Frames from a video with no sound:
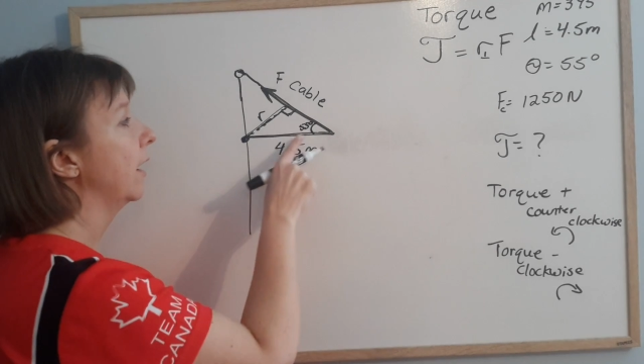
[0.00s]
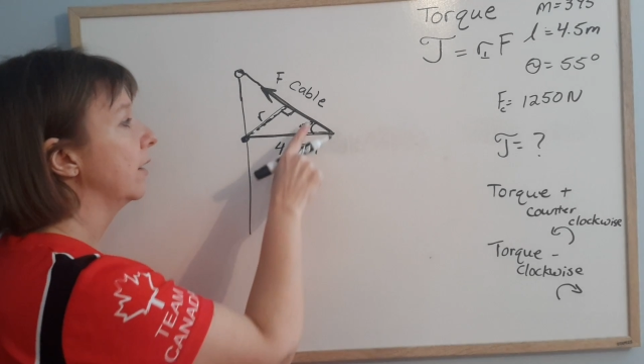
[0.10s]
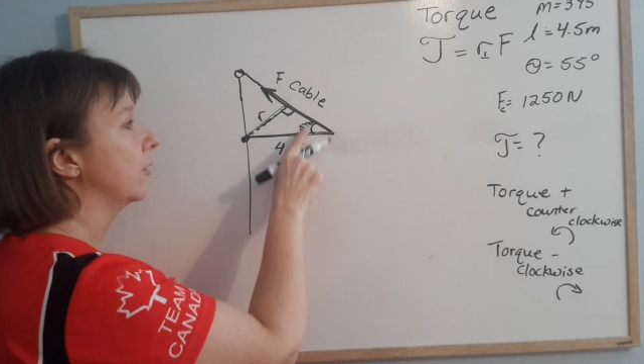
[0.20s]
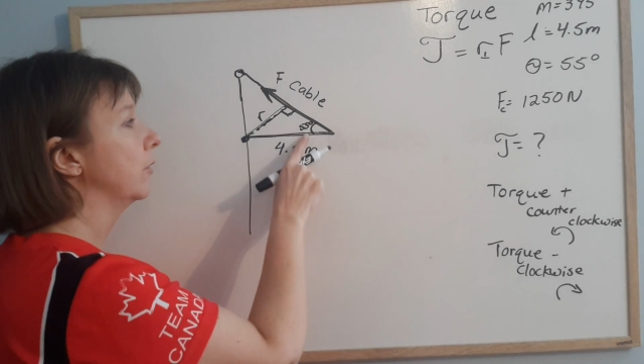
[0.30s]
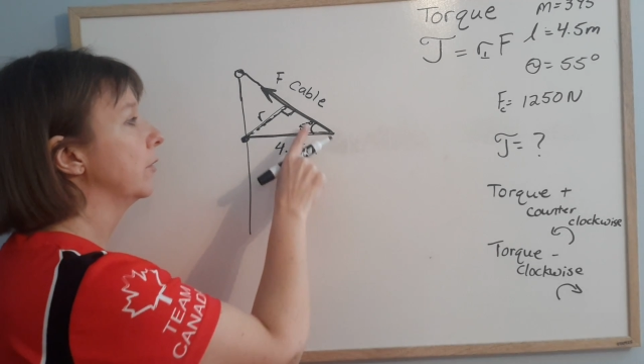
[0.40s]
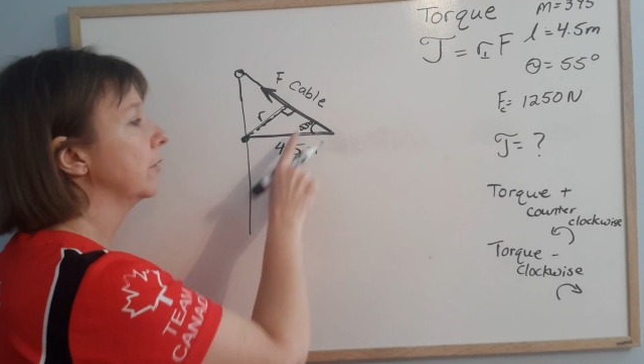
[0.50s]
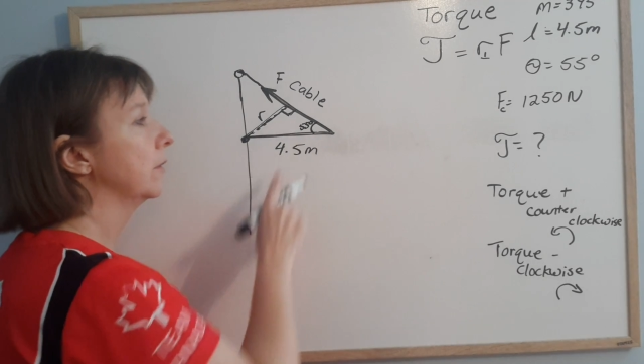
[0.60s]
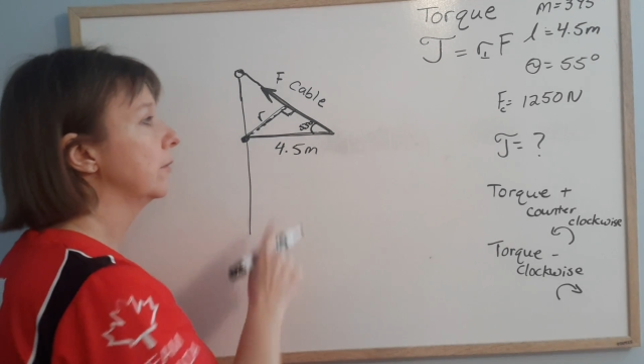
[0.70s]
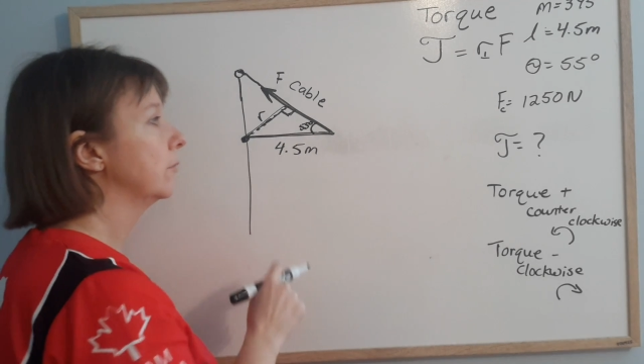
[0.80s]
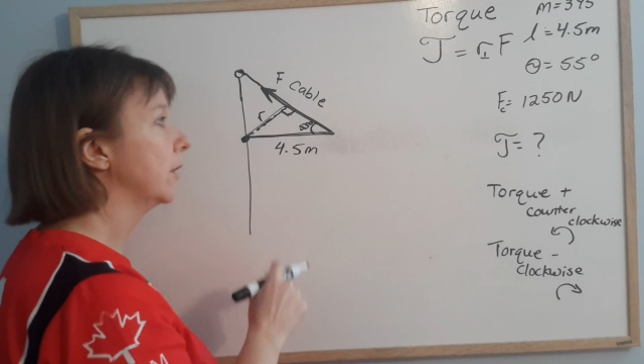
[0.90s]
angle
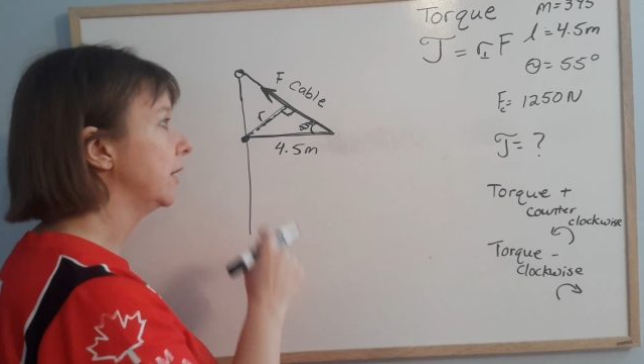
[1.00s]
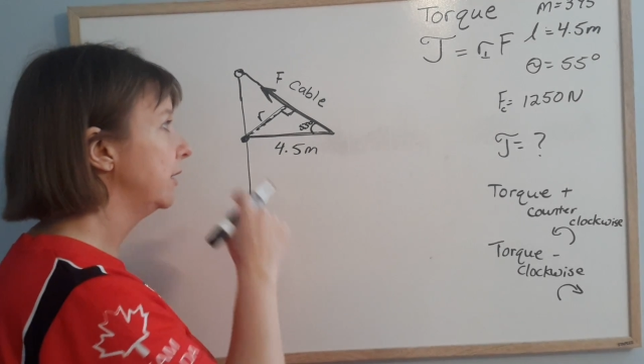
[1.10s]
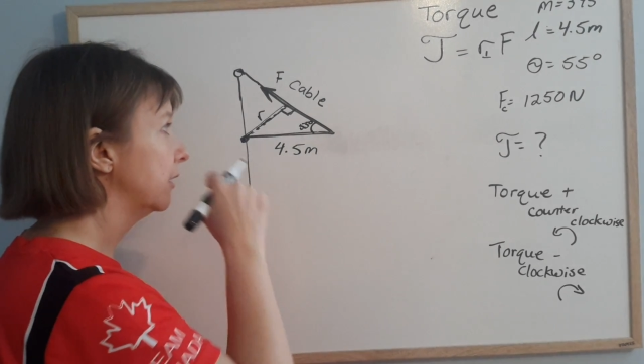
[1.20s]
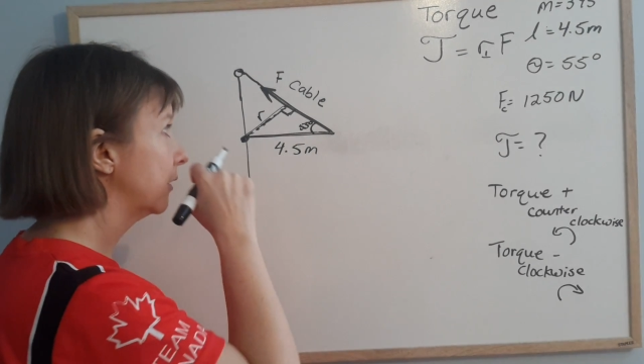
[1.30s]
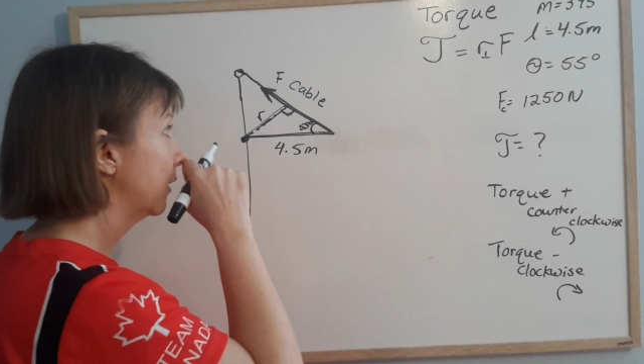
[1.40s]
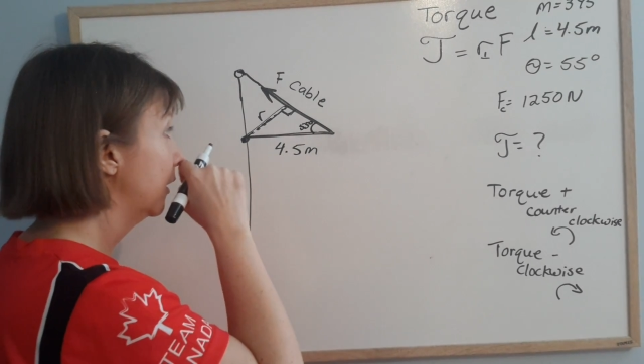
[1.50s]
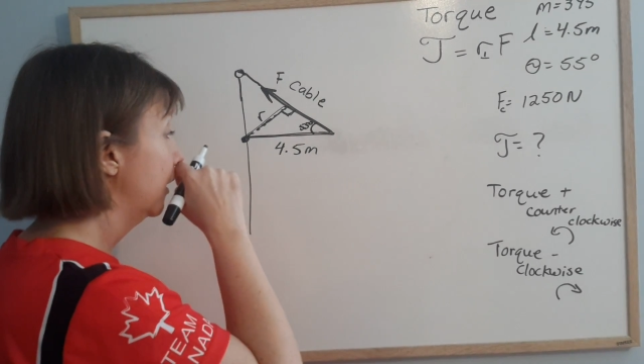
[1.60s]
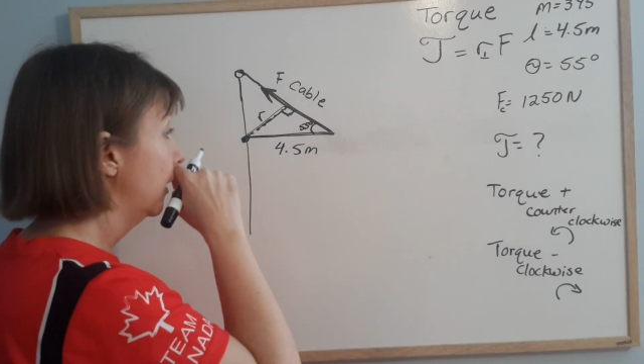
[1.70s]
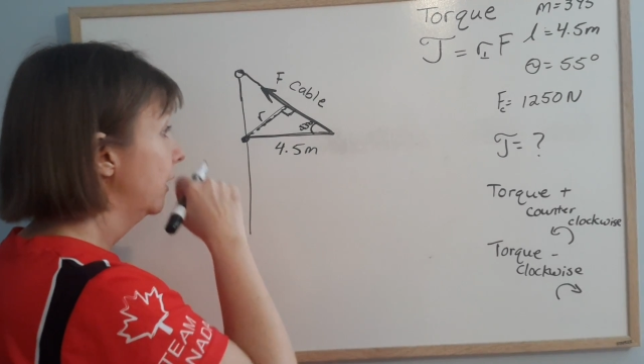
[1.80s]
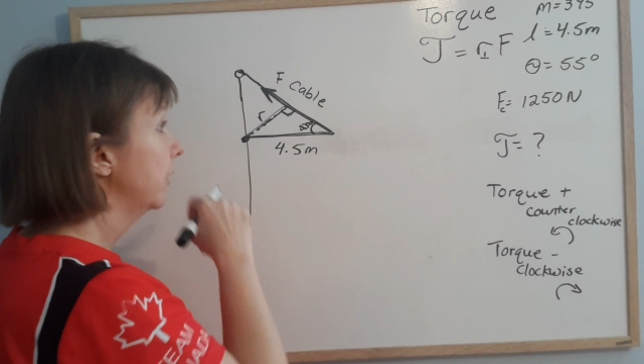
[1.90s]
right here.
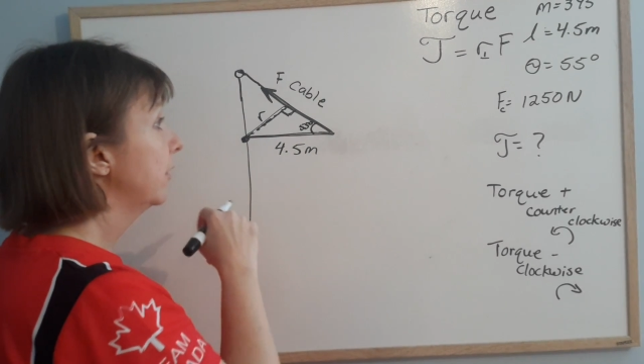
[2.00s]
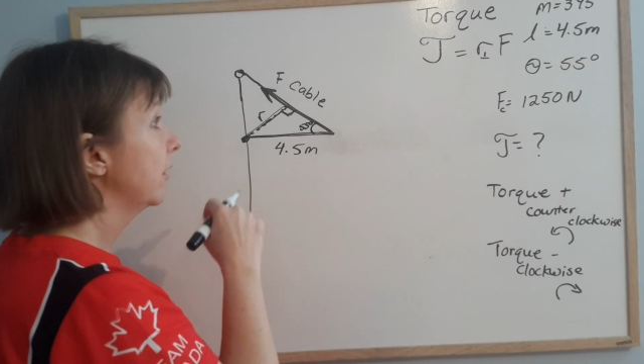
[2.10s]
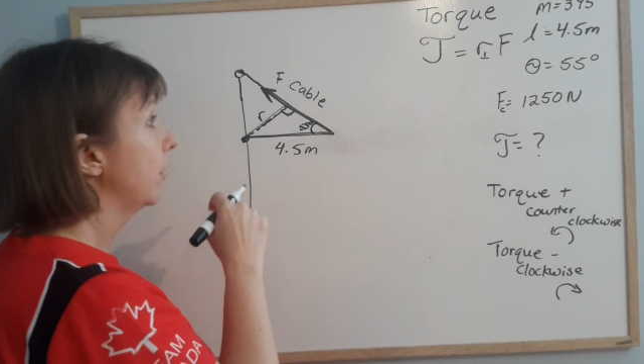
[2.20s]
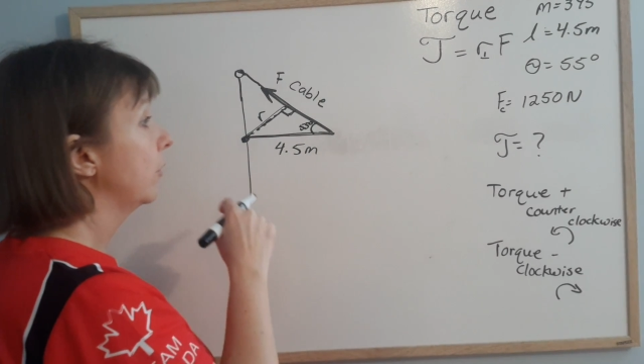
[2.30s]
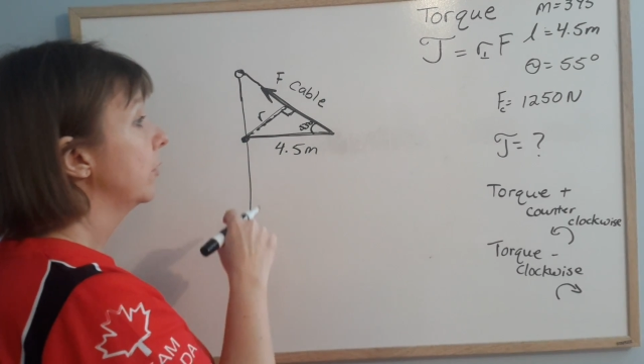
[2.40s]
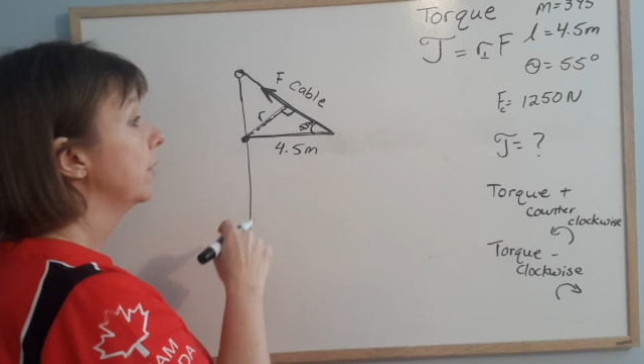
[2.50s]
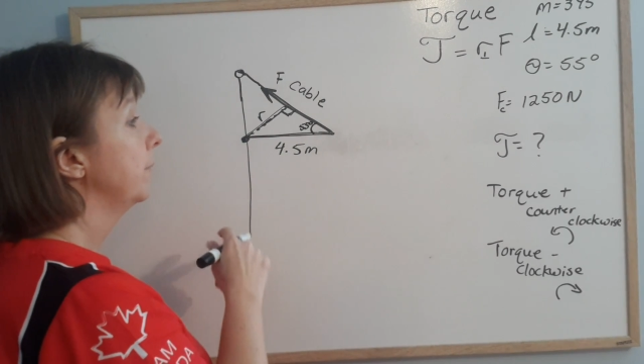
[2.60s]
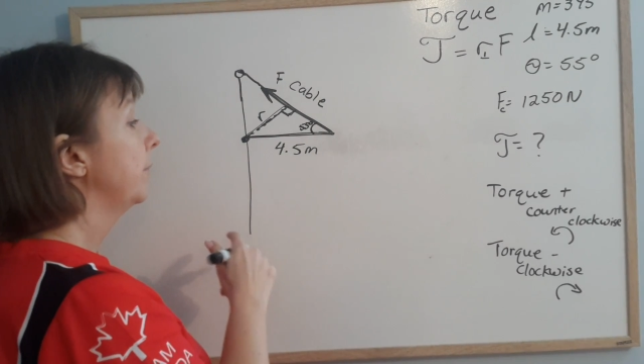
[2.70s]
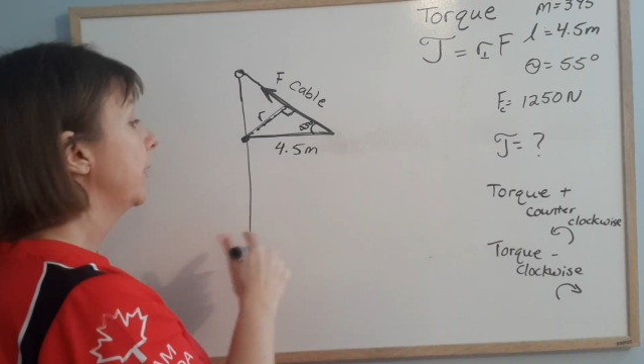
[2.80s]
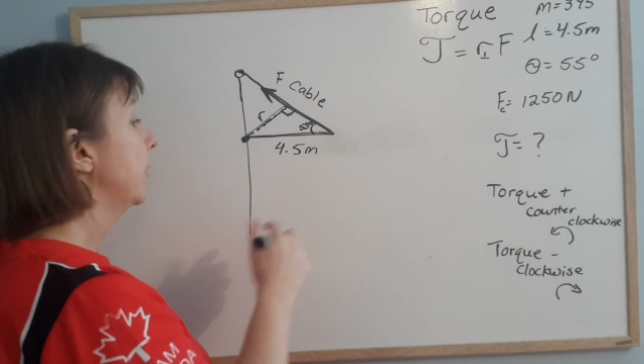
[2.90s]
So
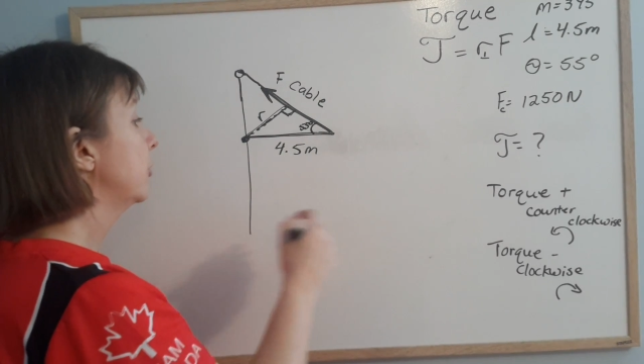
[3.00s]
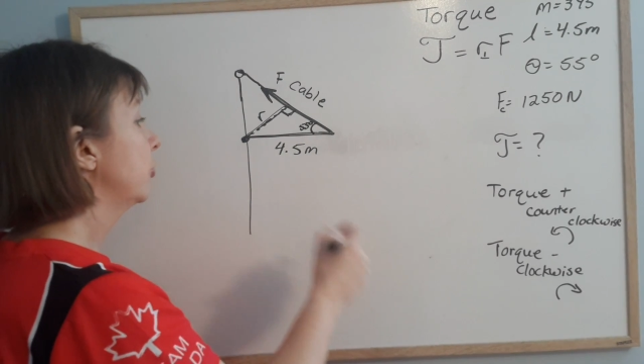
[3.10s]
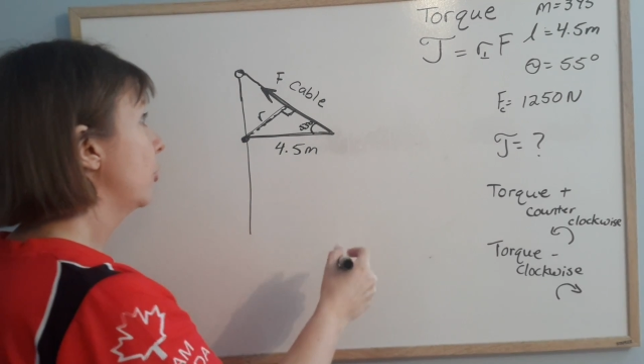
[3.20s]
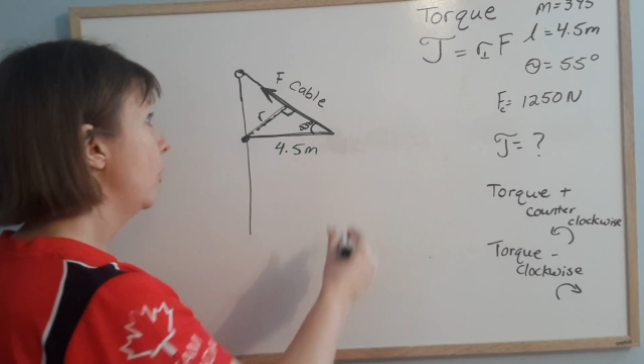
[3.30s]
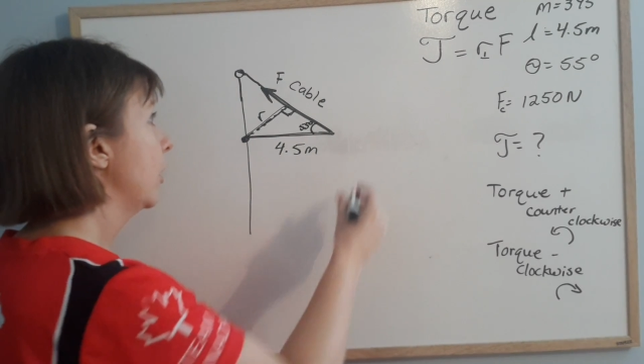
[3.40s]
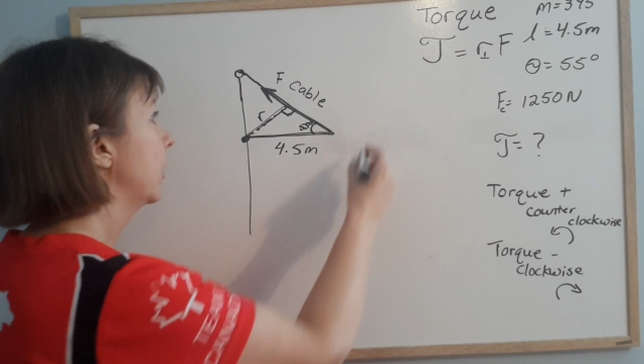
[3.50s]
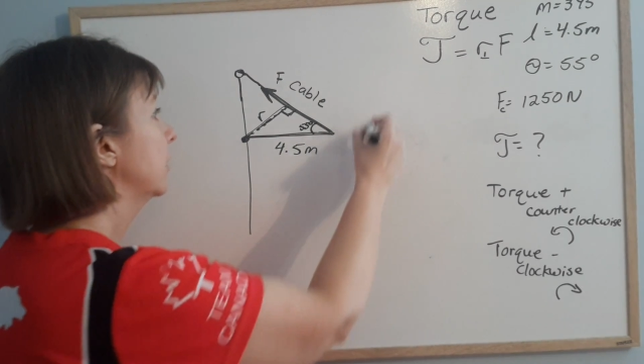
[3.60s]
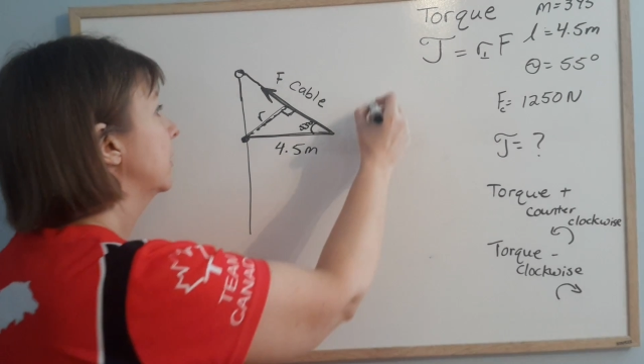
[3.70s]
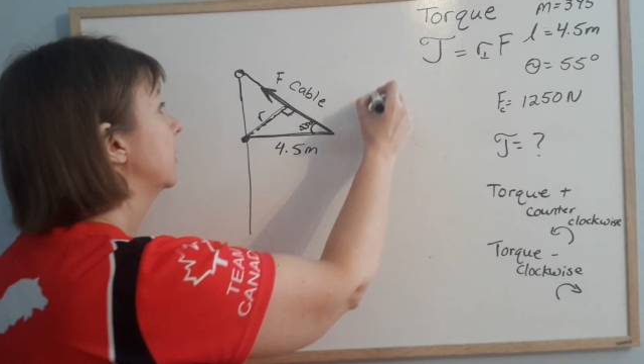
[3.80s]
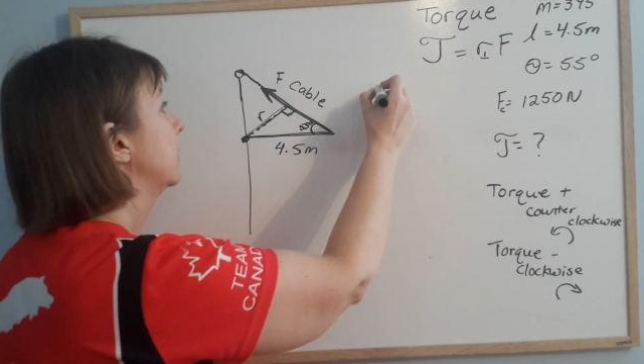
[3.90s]
torque,